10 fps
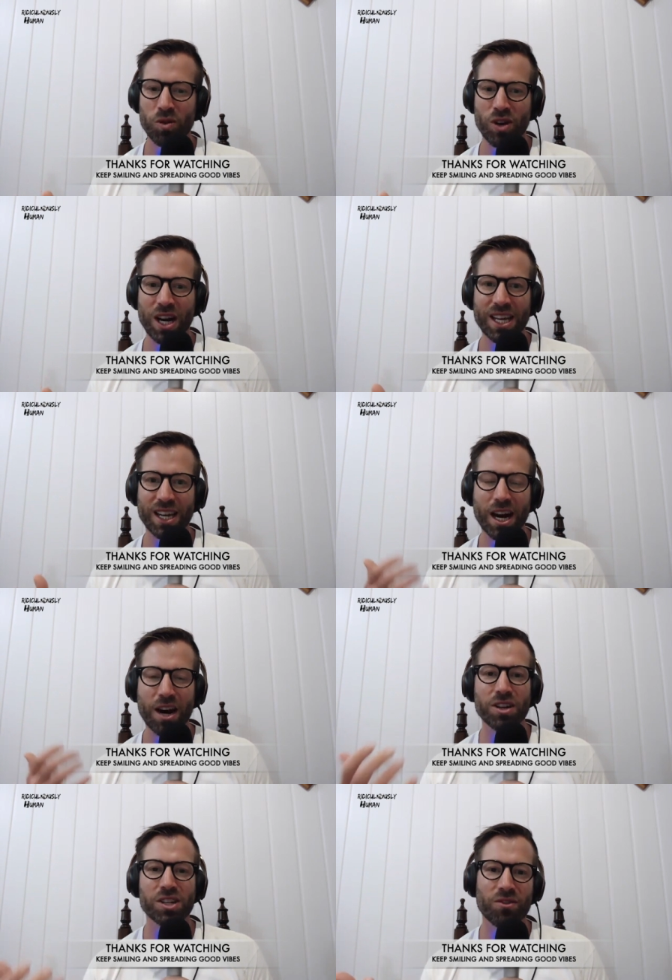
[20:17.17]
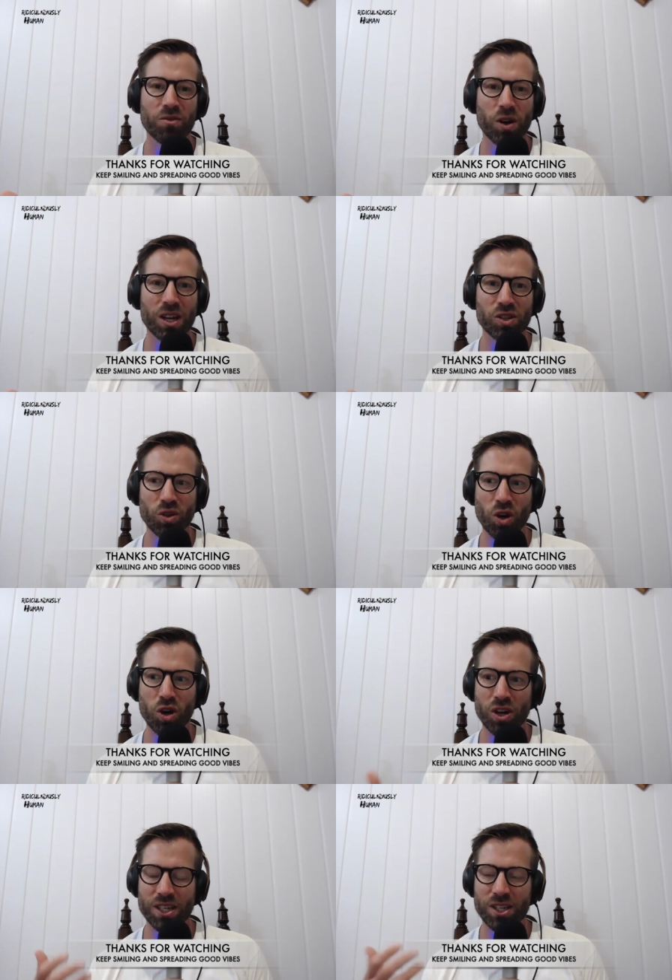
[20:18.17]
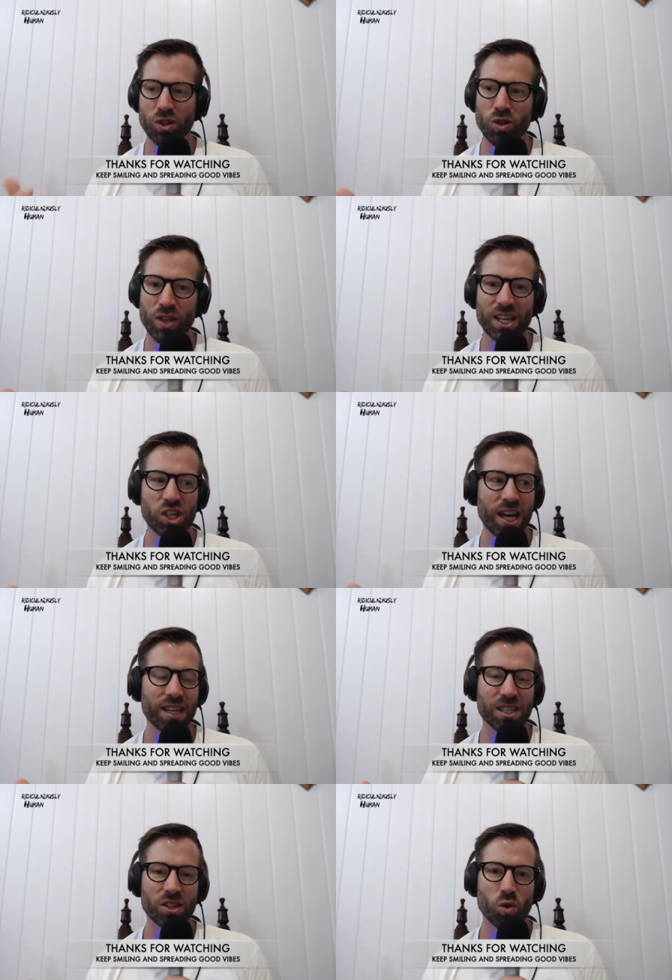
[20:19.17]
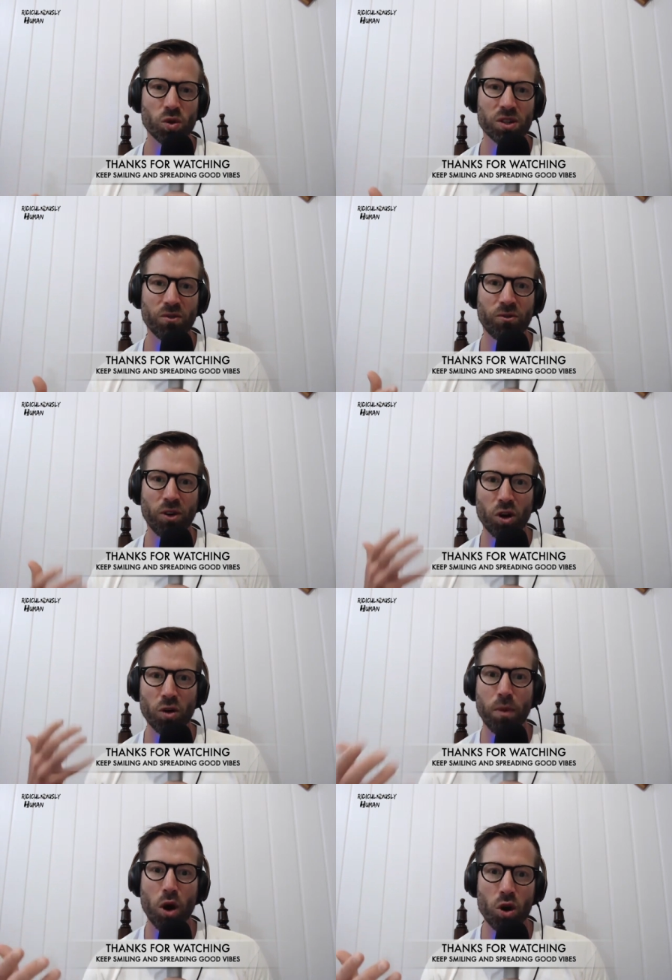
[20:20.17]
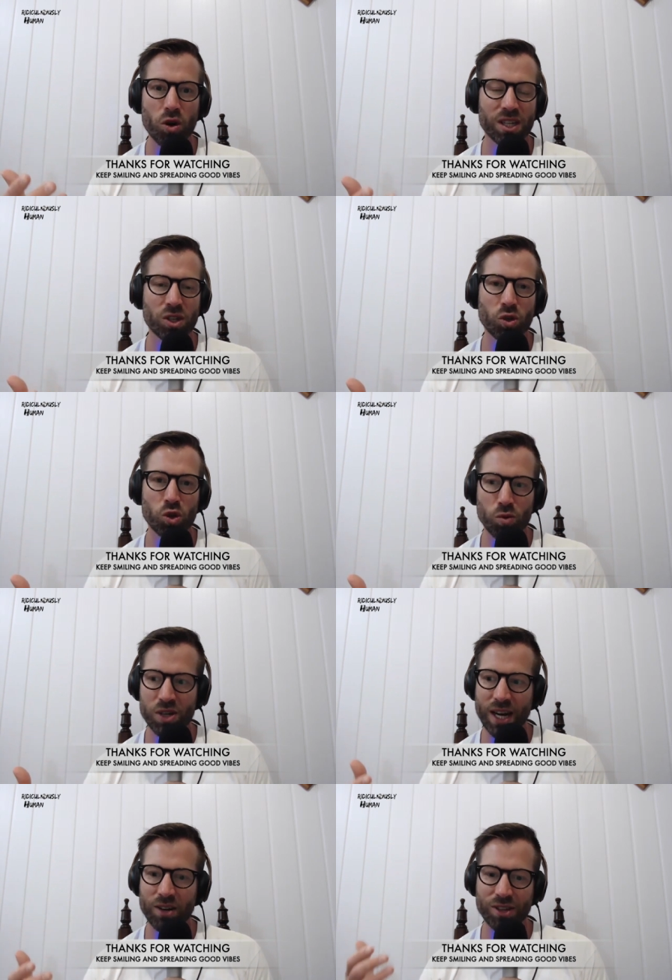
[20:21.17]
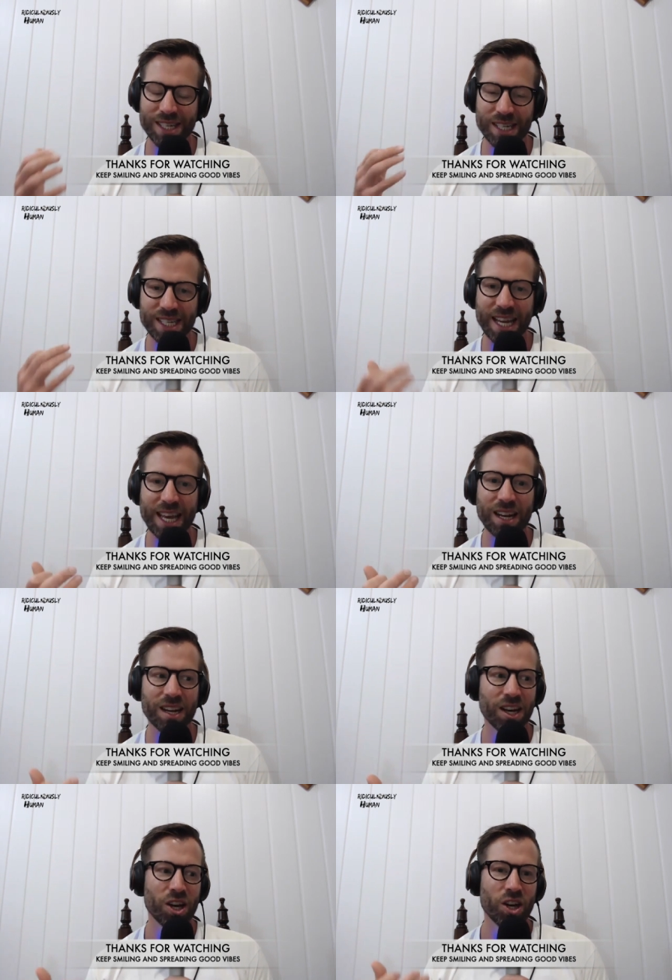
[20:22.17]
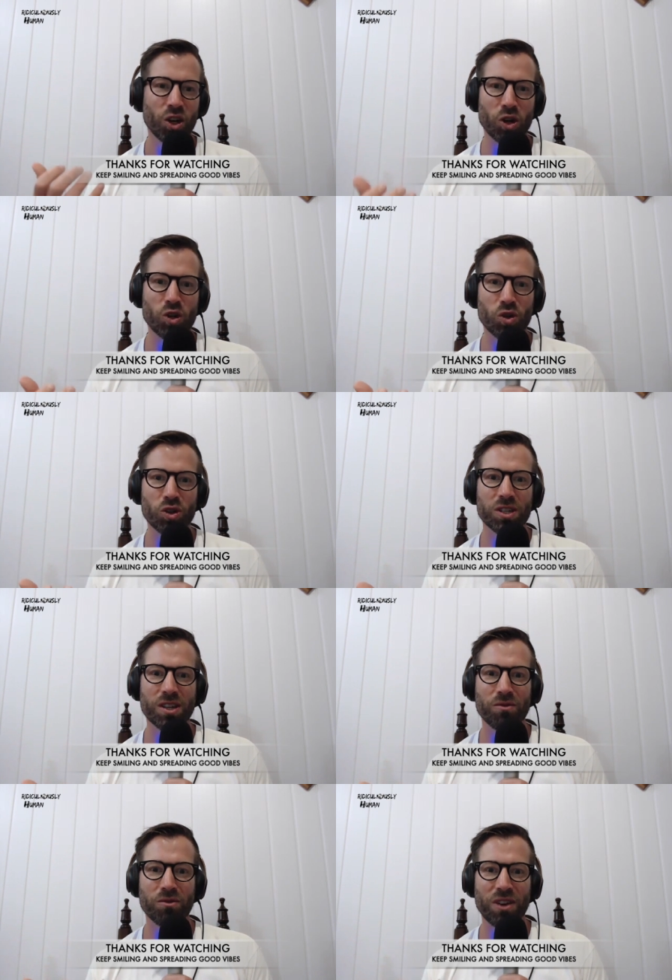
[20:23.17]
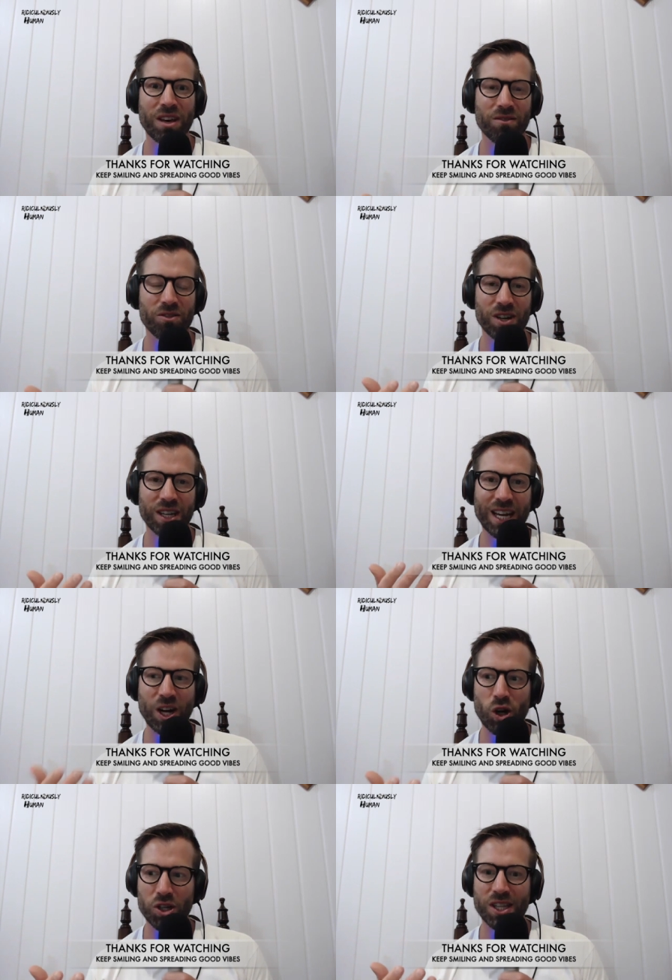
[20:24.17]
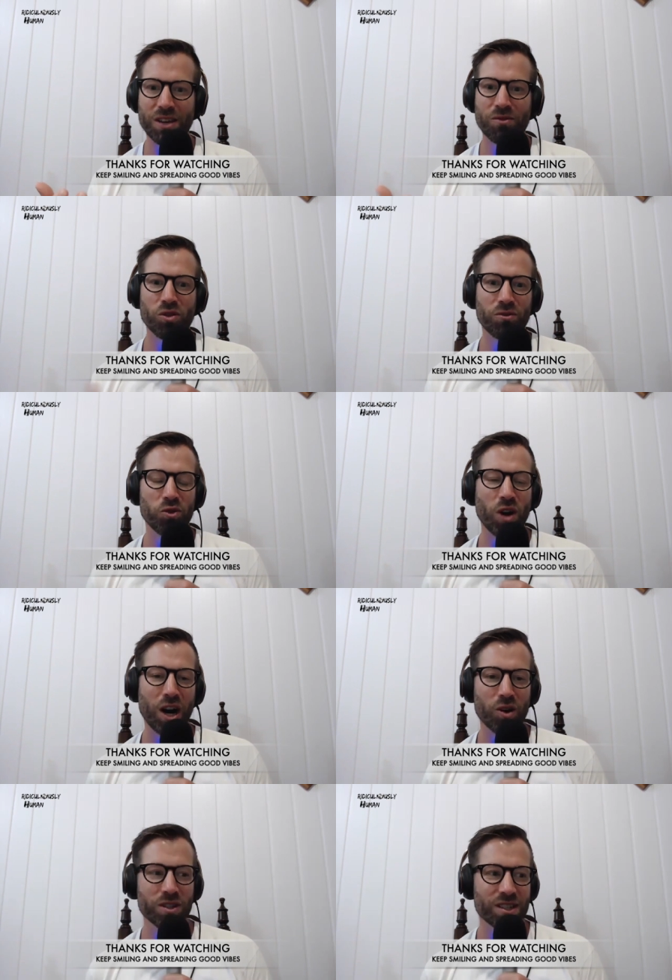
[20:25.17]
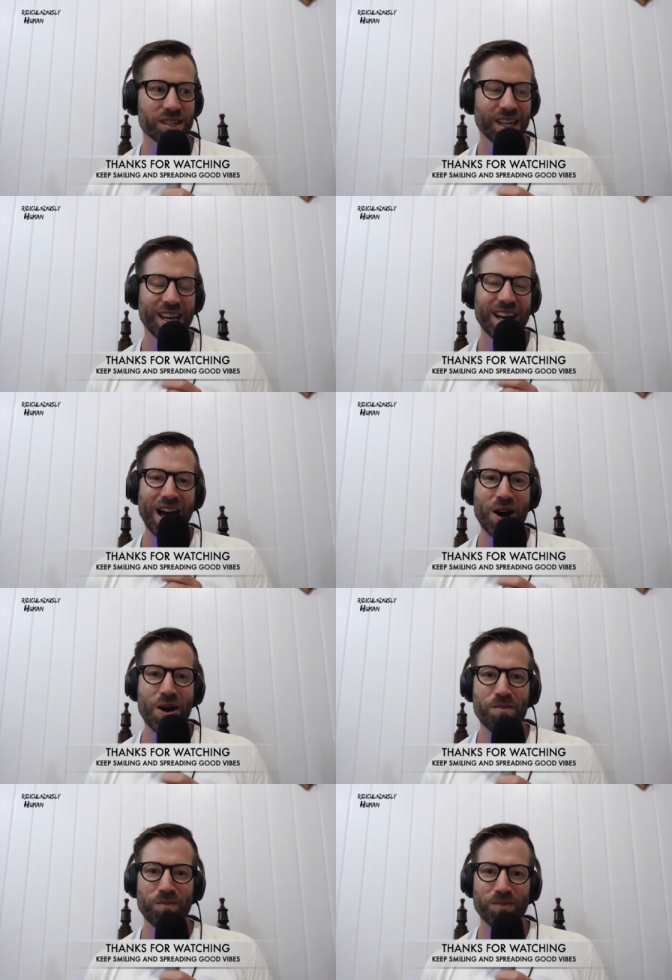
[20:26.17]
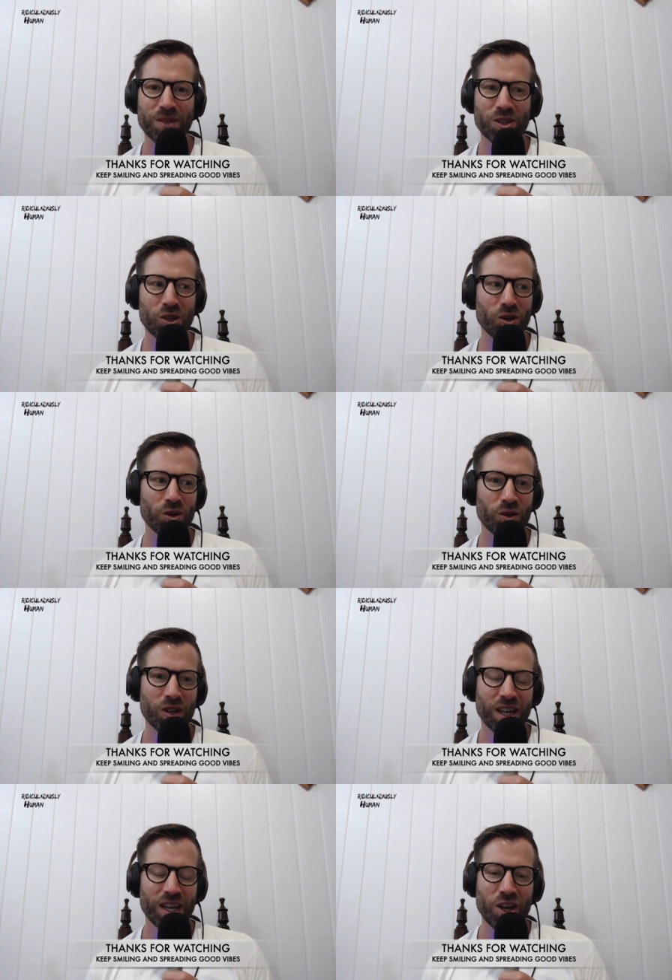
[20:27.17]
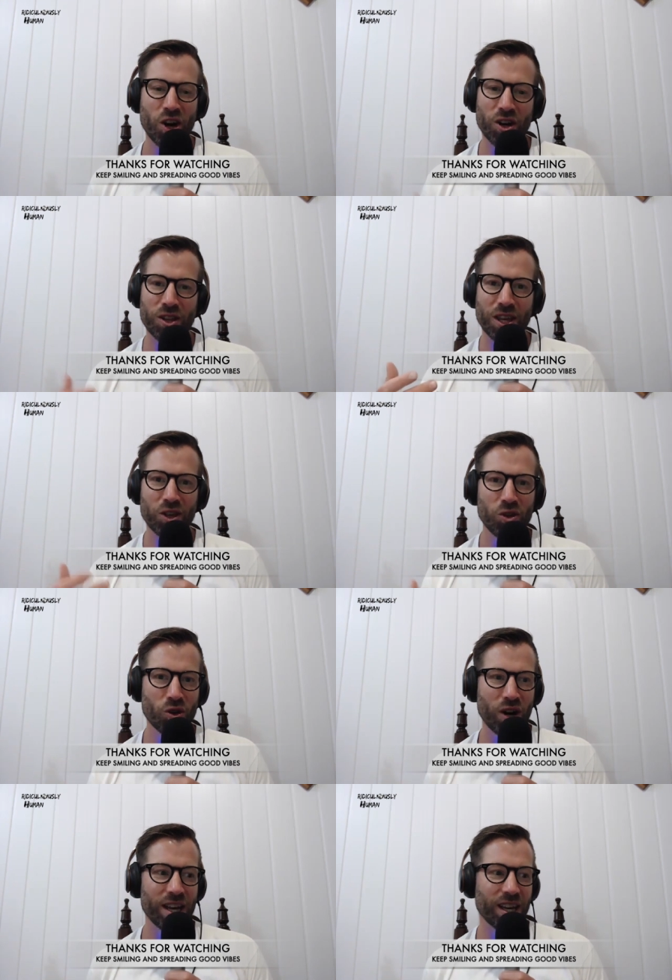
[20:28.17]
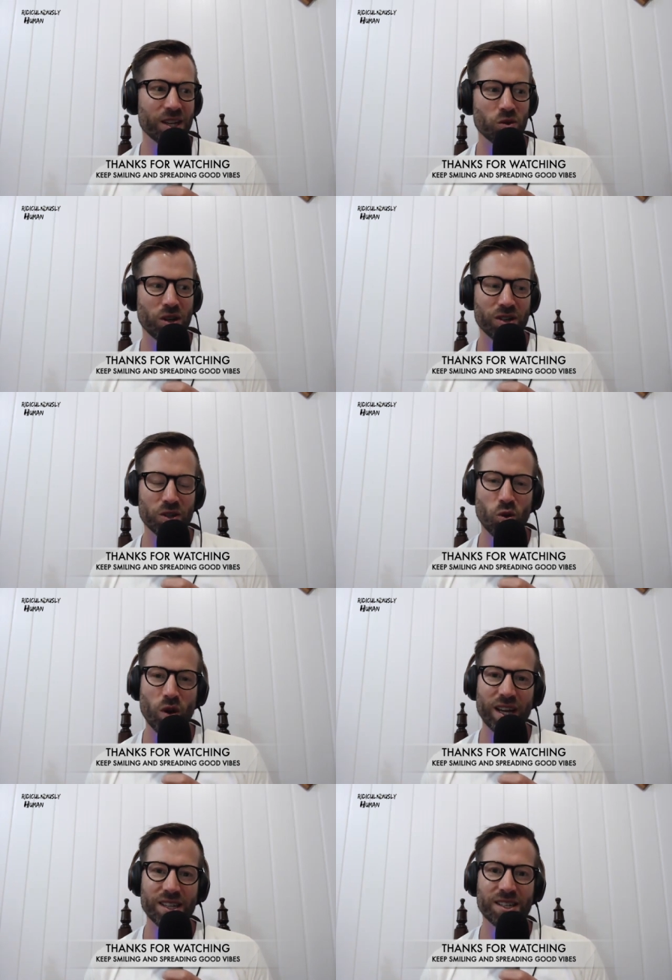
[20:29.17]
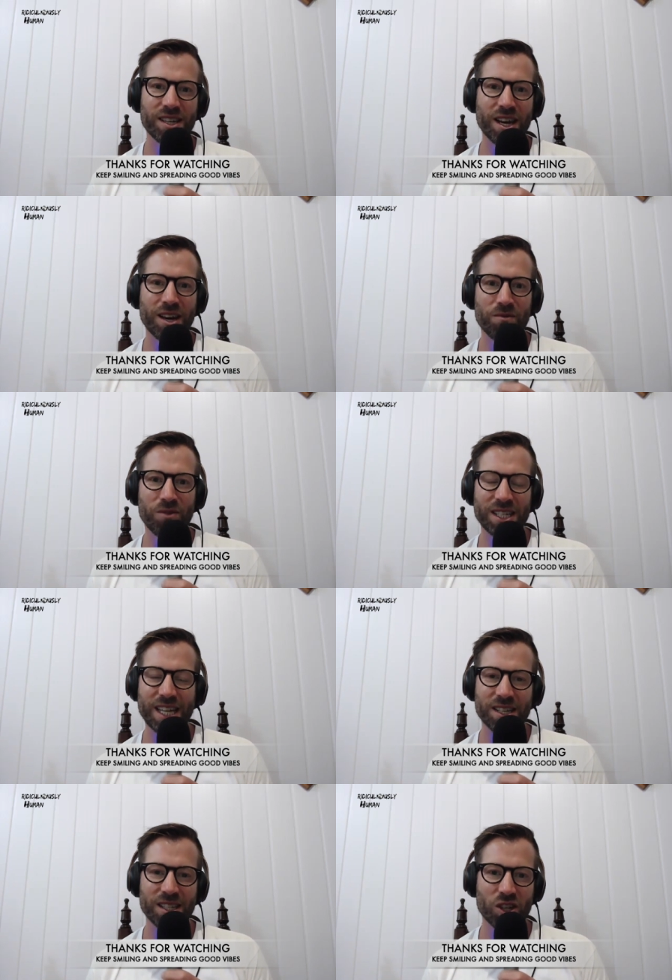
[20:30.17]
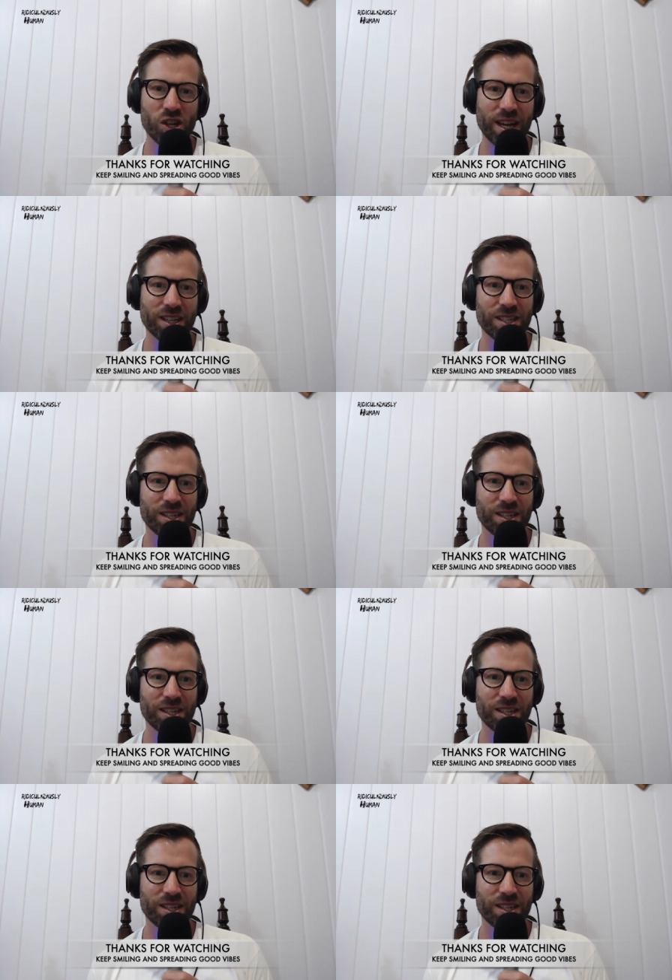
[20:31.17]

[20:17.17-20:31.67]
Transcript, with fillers: we really encourage everybody to go and listen to that chat and to also follow Beau. His YouTube channel is insane. Go and do yourself a favor and get lost there for a few hours. Um, so yeah, and thank you, Craig, as well as always. Um, fantastic chat.